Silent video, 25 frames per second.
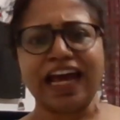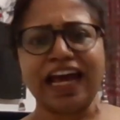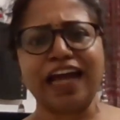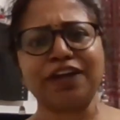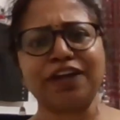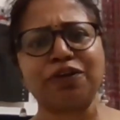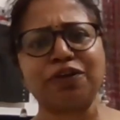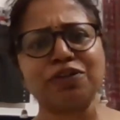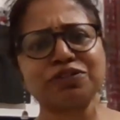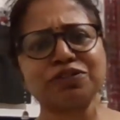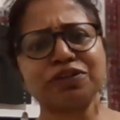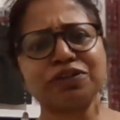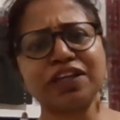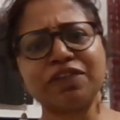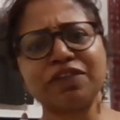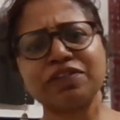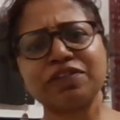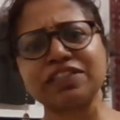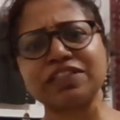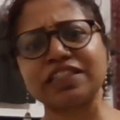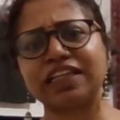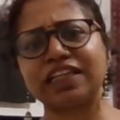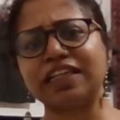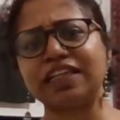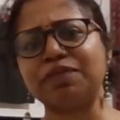And also he
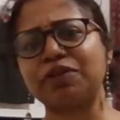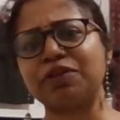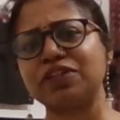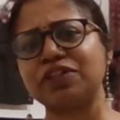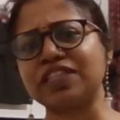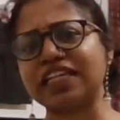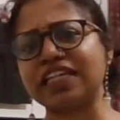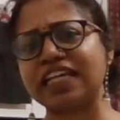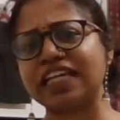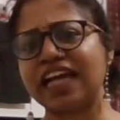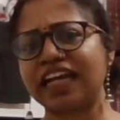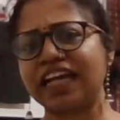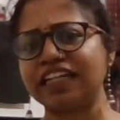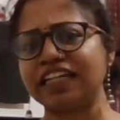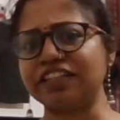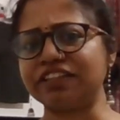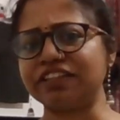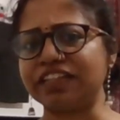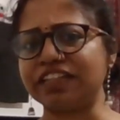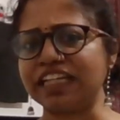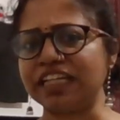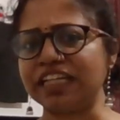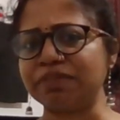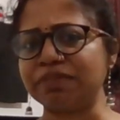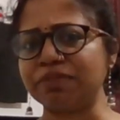was, because he had
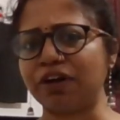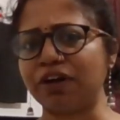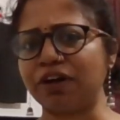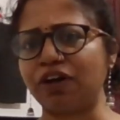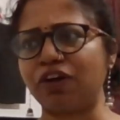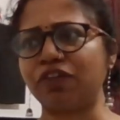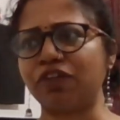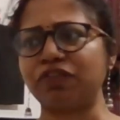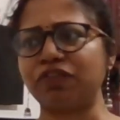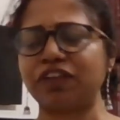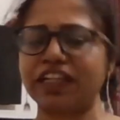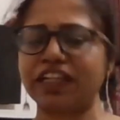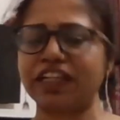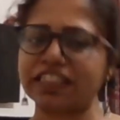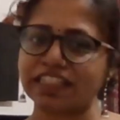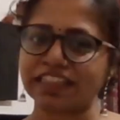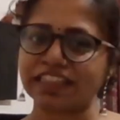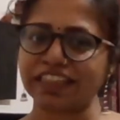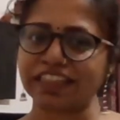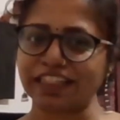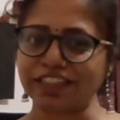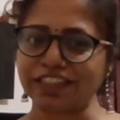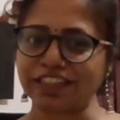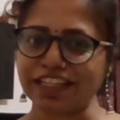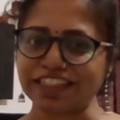a dream of
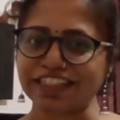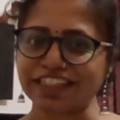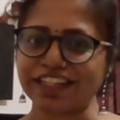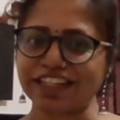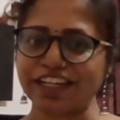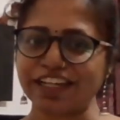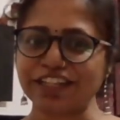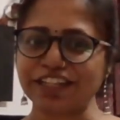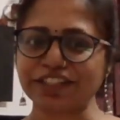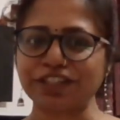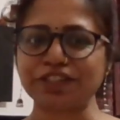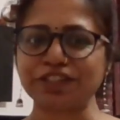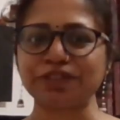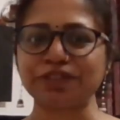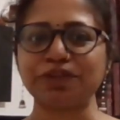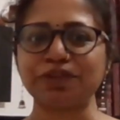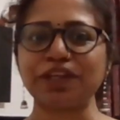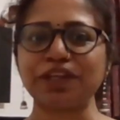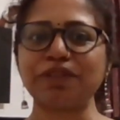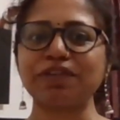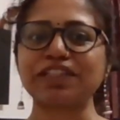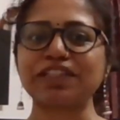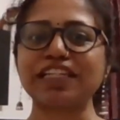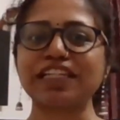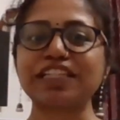reaching that destination, so
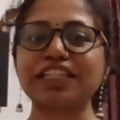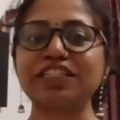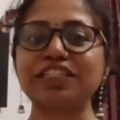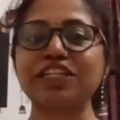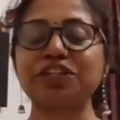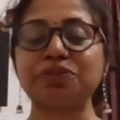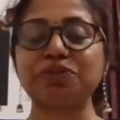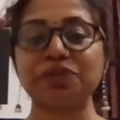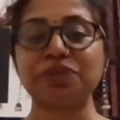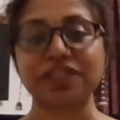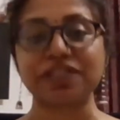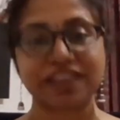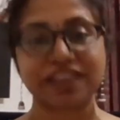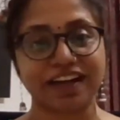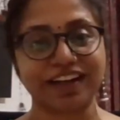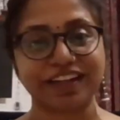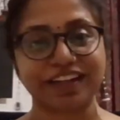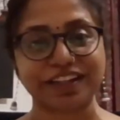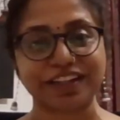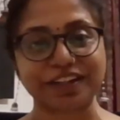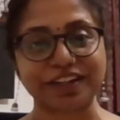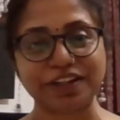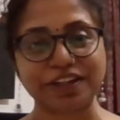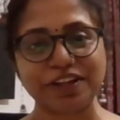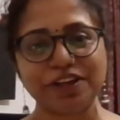he was listening to his
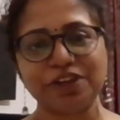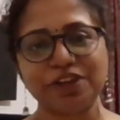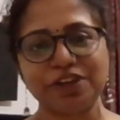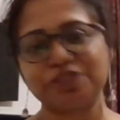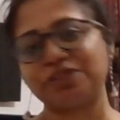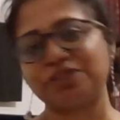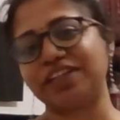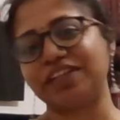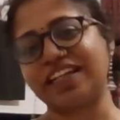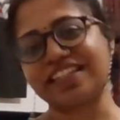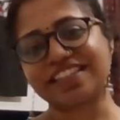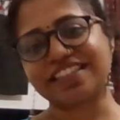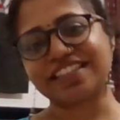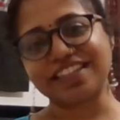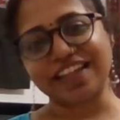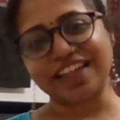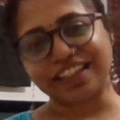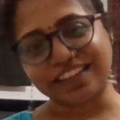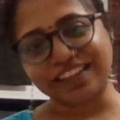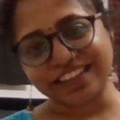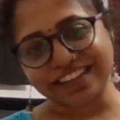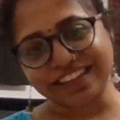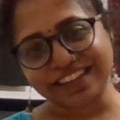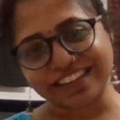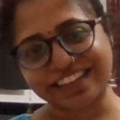heart. So that is
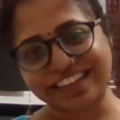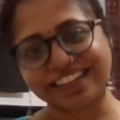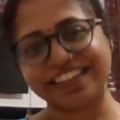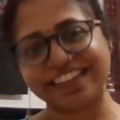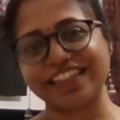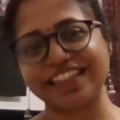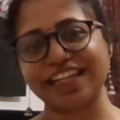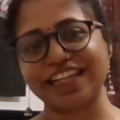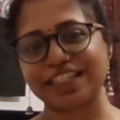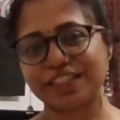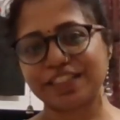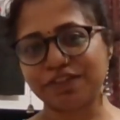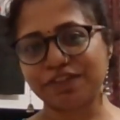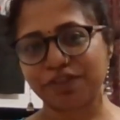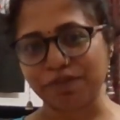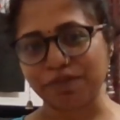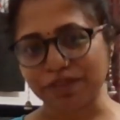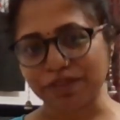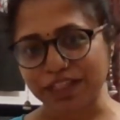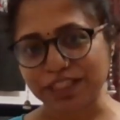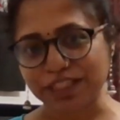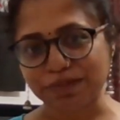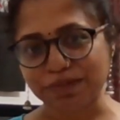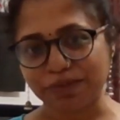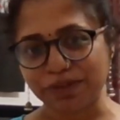another lesson
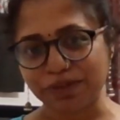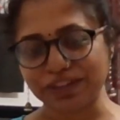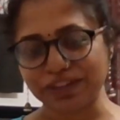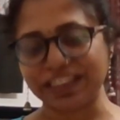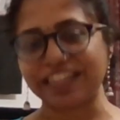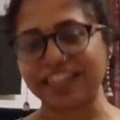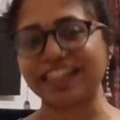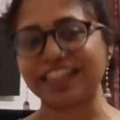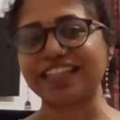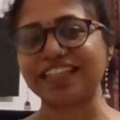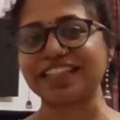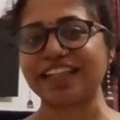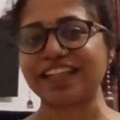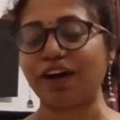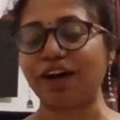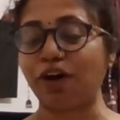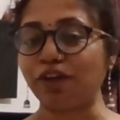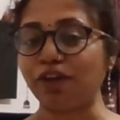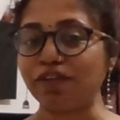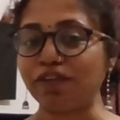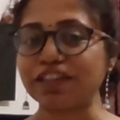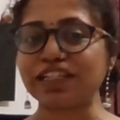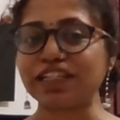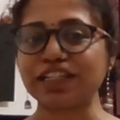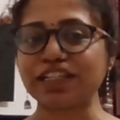from this book, that is
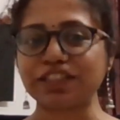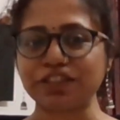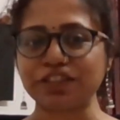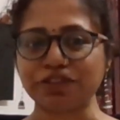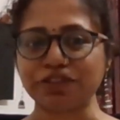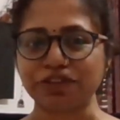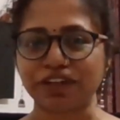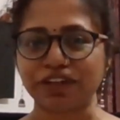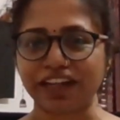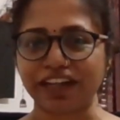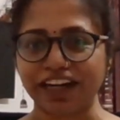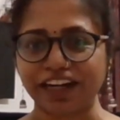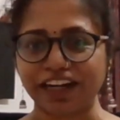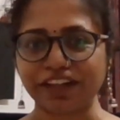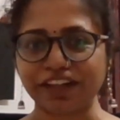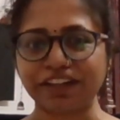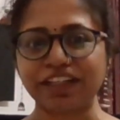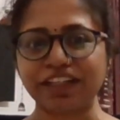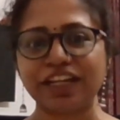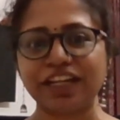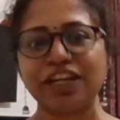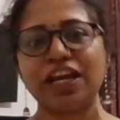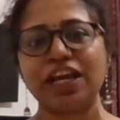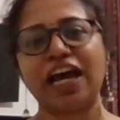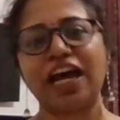always listen to your
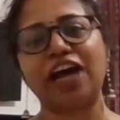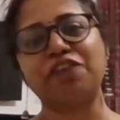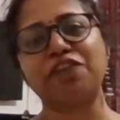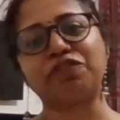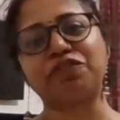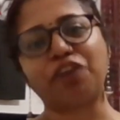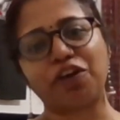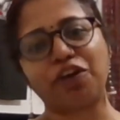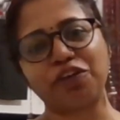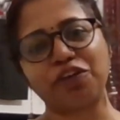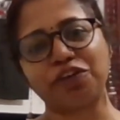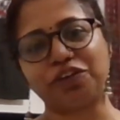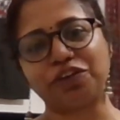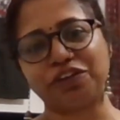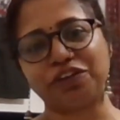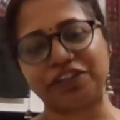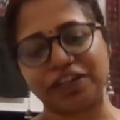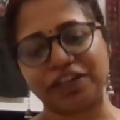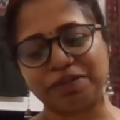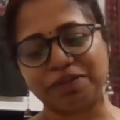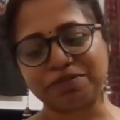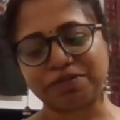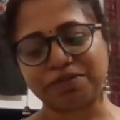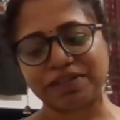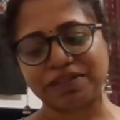heart and follow your
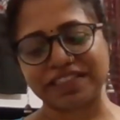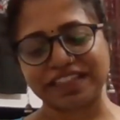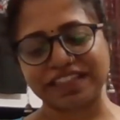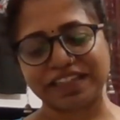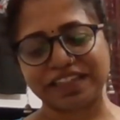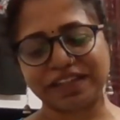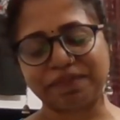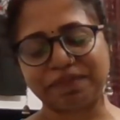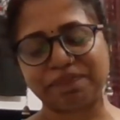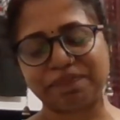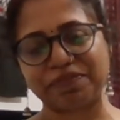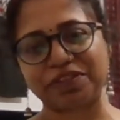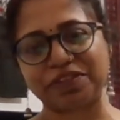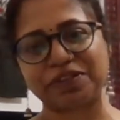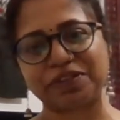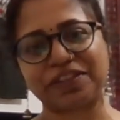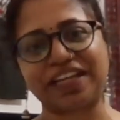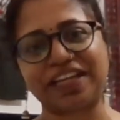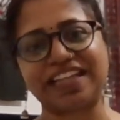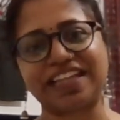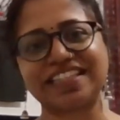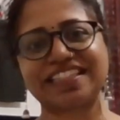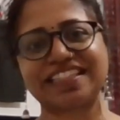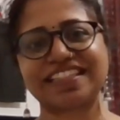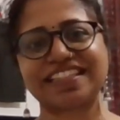dreams basically. So
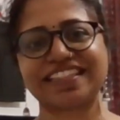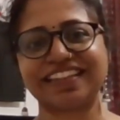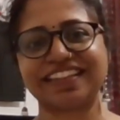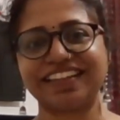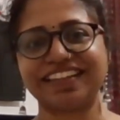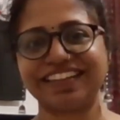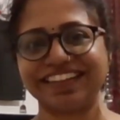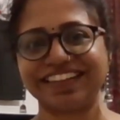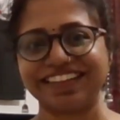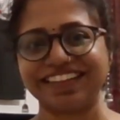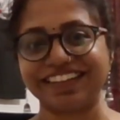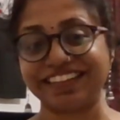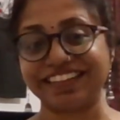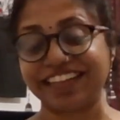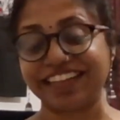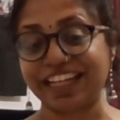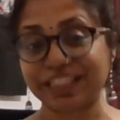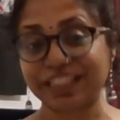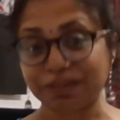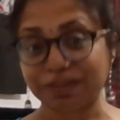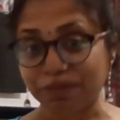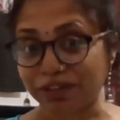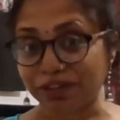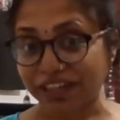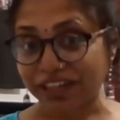
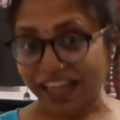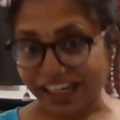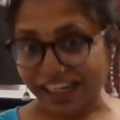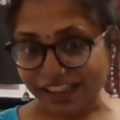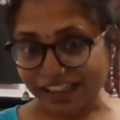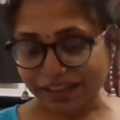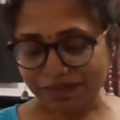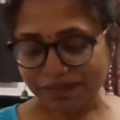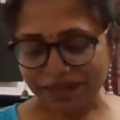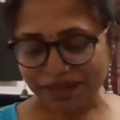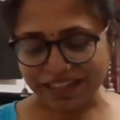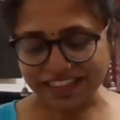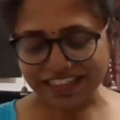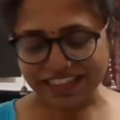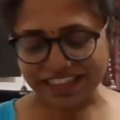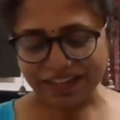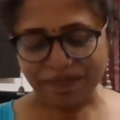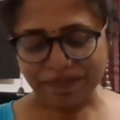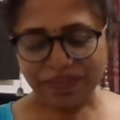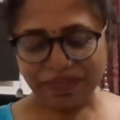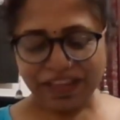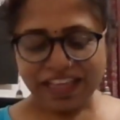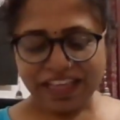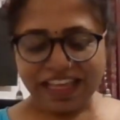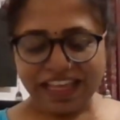that's about Alchemist.
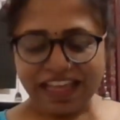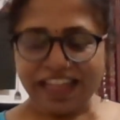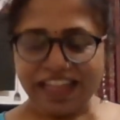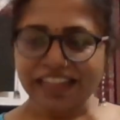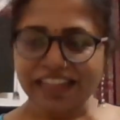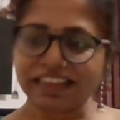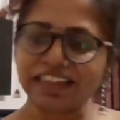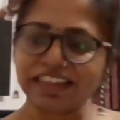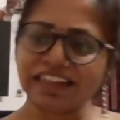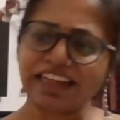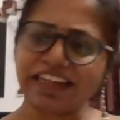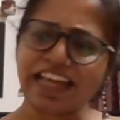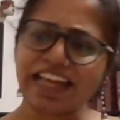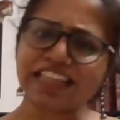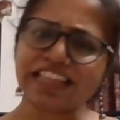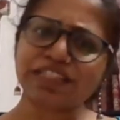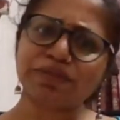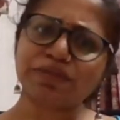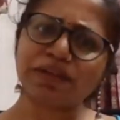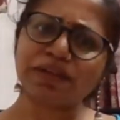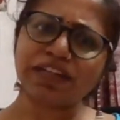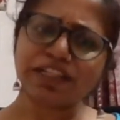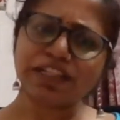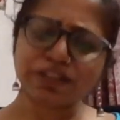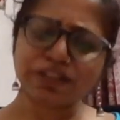The
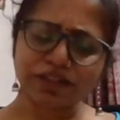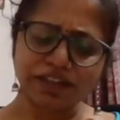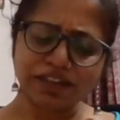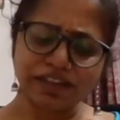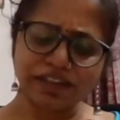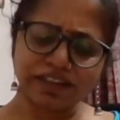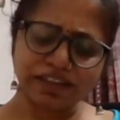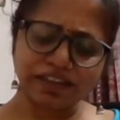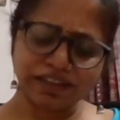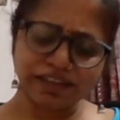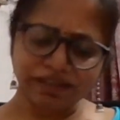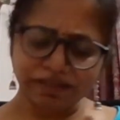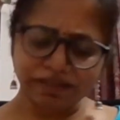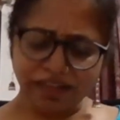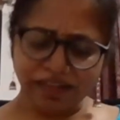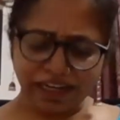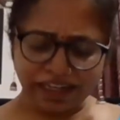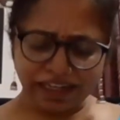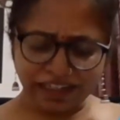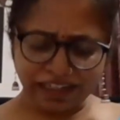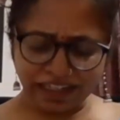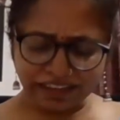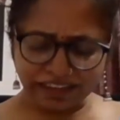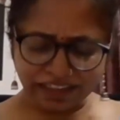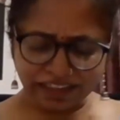next one is
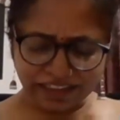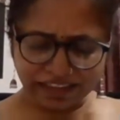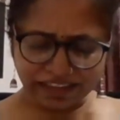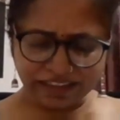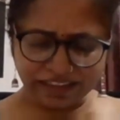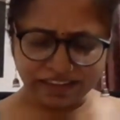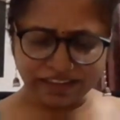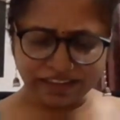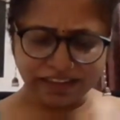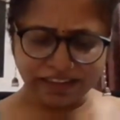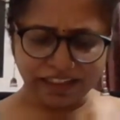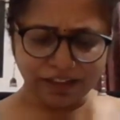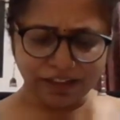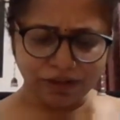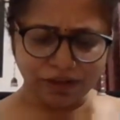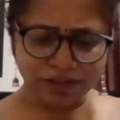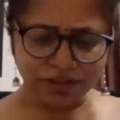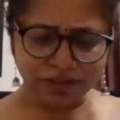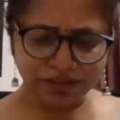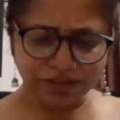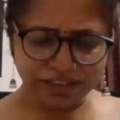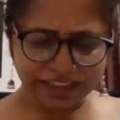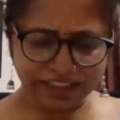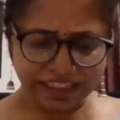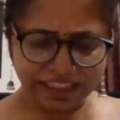and I think I'll
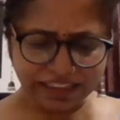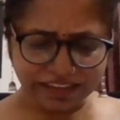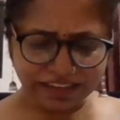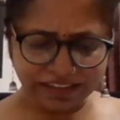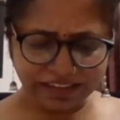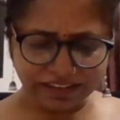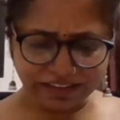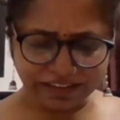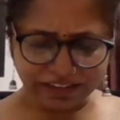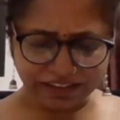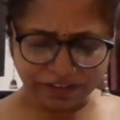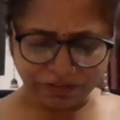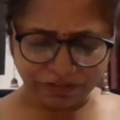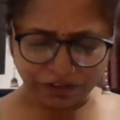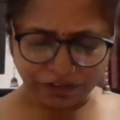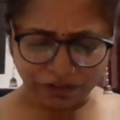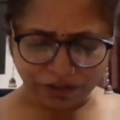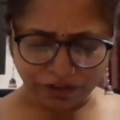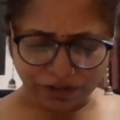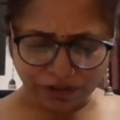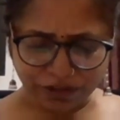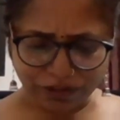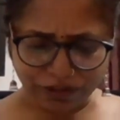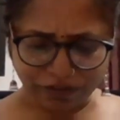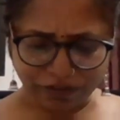also read the
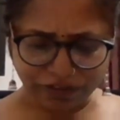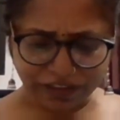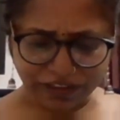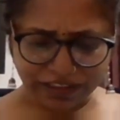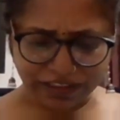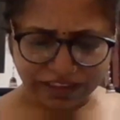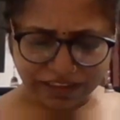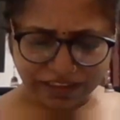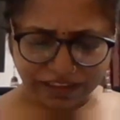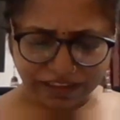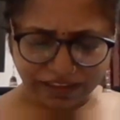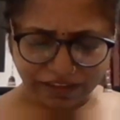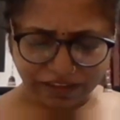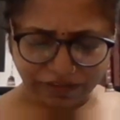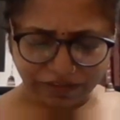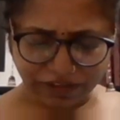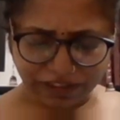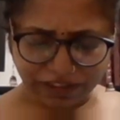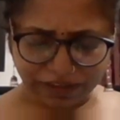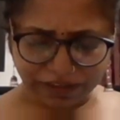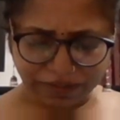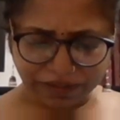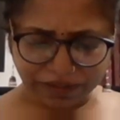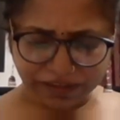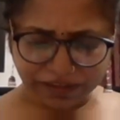review also, it's
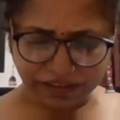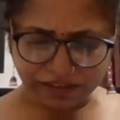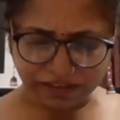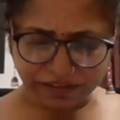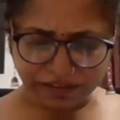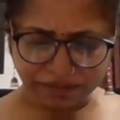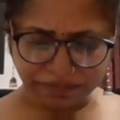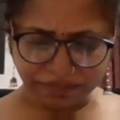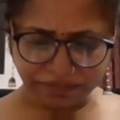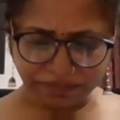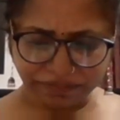available here.